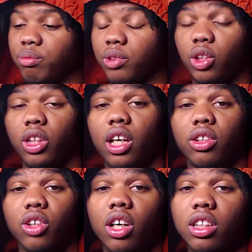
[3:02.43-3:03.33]
so yeah,
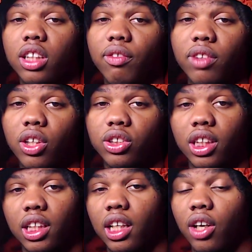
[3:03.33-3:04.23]
y'all can definitely go
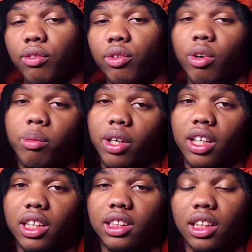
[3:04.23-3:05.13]
check that out if you want more
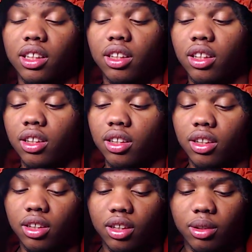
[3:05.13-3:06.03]
content.
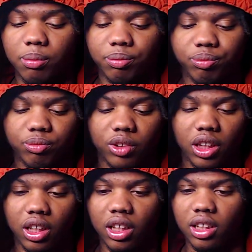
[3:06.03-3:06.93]
Um,
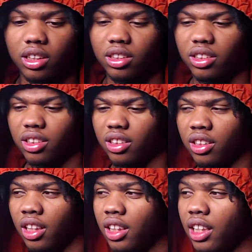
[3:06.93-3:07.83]
and
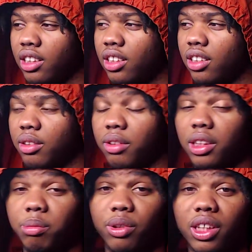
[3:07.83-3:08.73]
yeah, that's
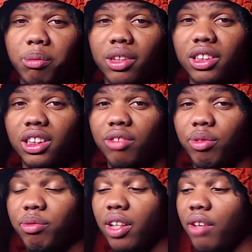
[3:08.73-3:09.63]
that's pretty much it.
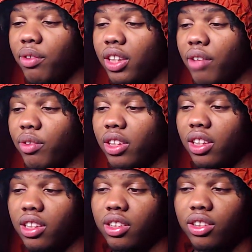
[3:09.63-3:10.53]
We've covered
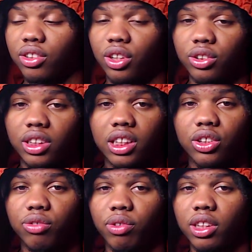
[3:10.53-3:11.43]
everything. You know, stay
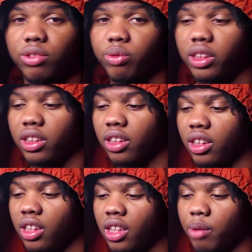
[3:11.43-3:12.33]
tuned for this week.
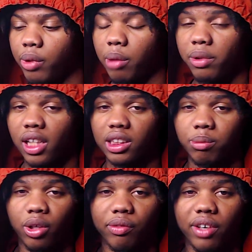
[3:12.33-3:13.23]
Probably got some
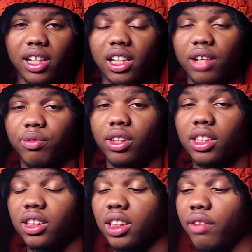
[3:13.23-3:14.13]
more Friday Night
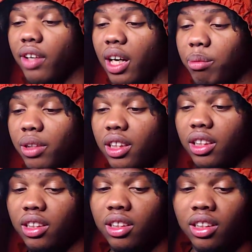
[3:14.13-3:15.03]
Funkin' and stuff
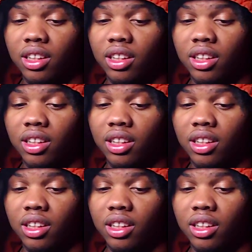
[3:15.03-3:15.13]
happening